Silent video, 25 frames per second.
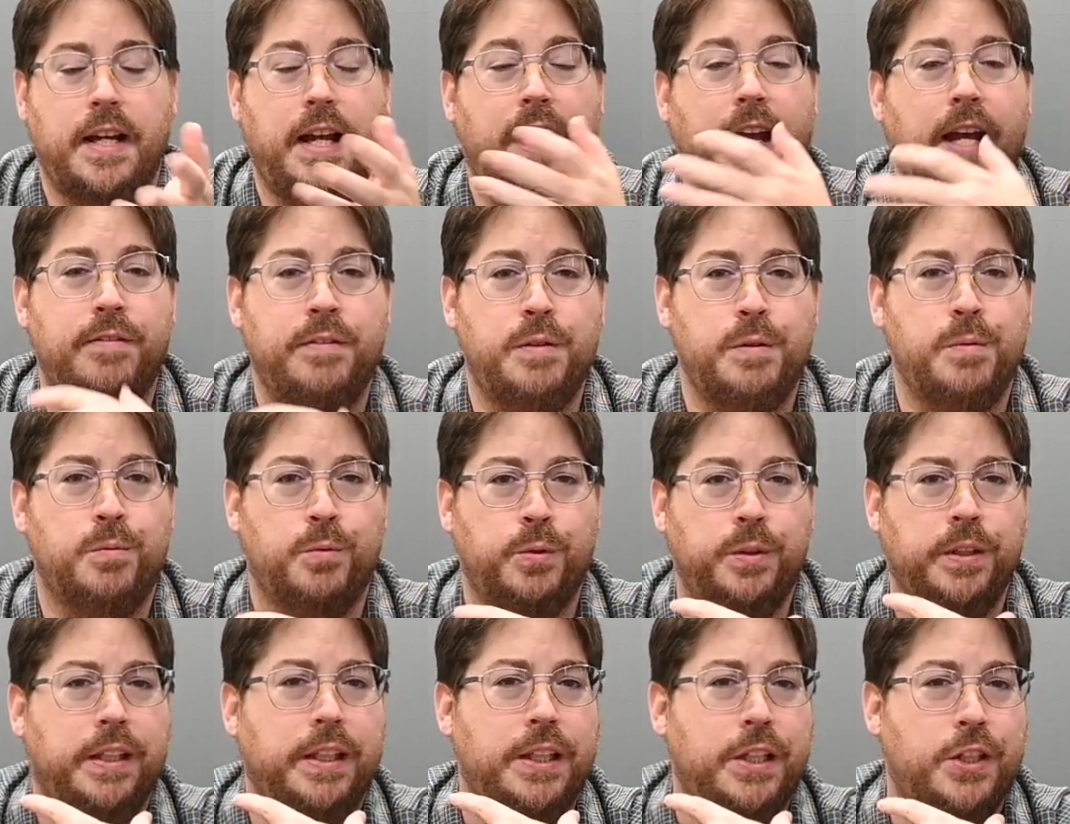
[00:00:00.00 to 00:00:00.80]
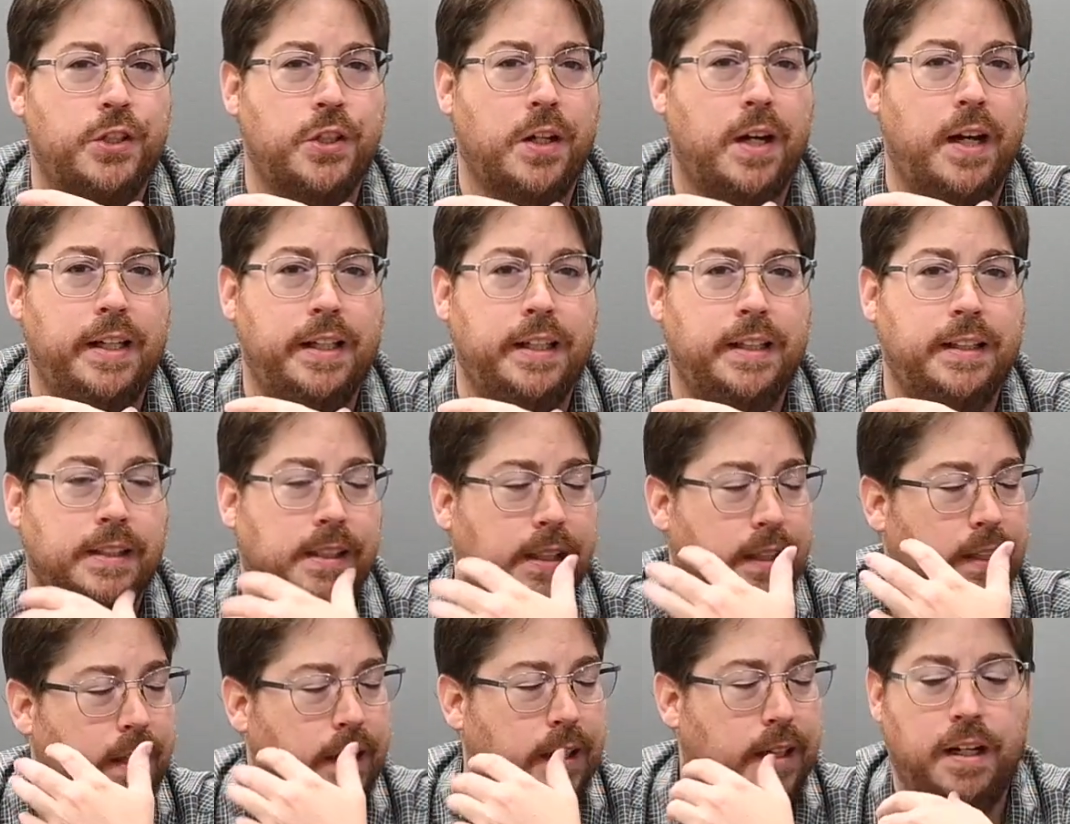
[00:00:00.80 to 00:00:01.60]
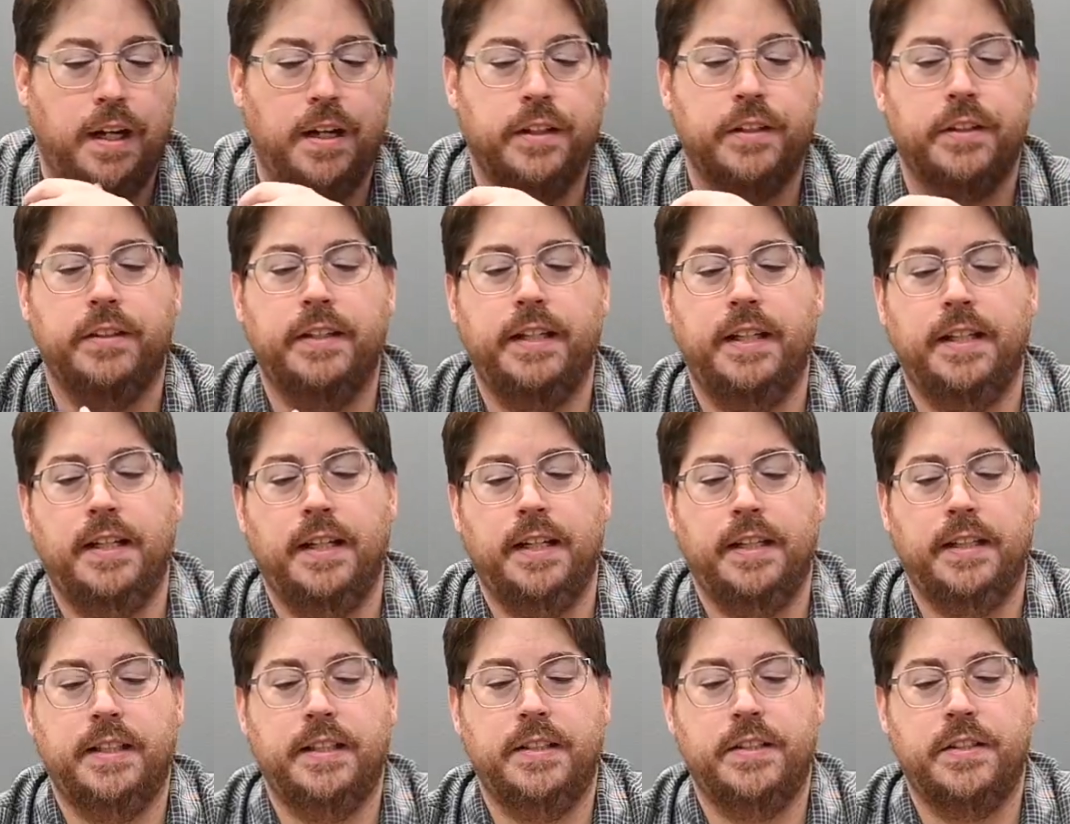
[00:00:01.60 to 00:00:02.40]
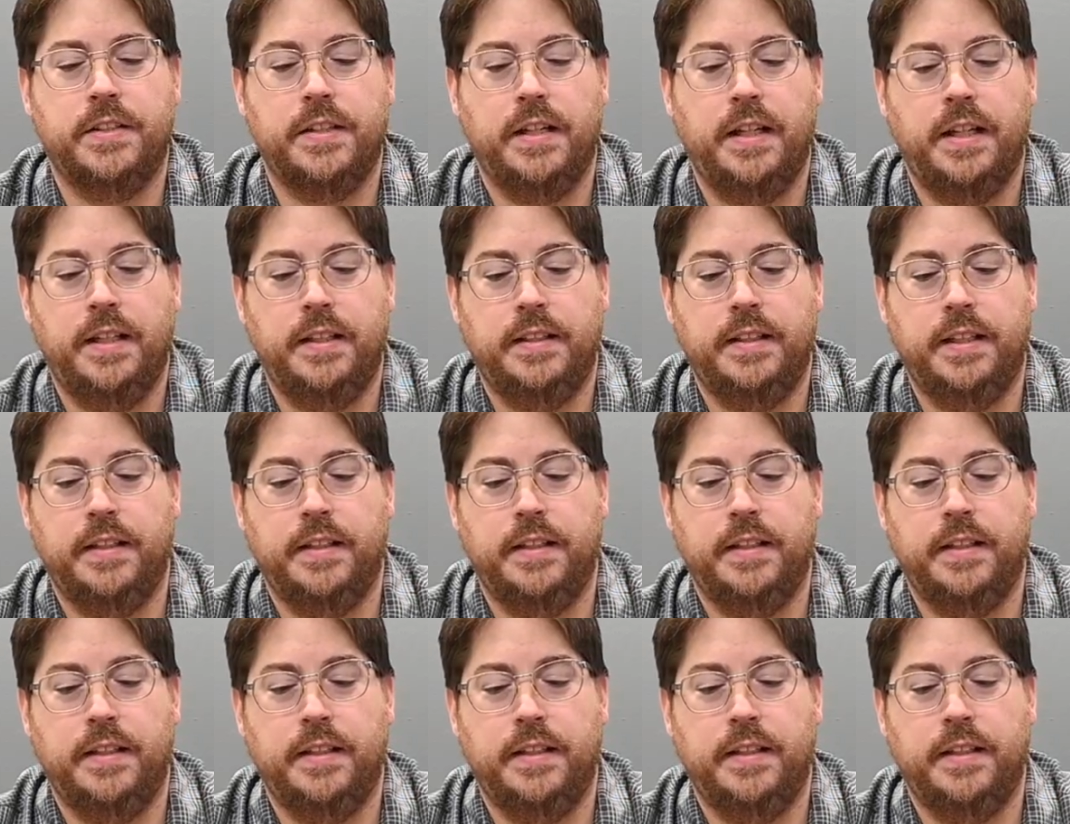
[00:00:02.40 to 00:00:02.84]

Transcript: I haven't really shot it, other than I can say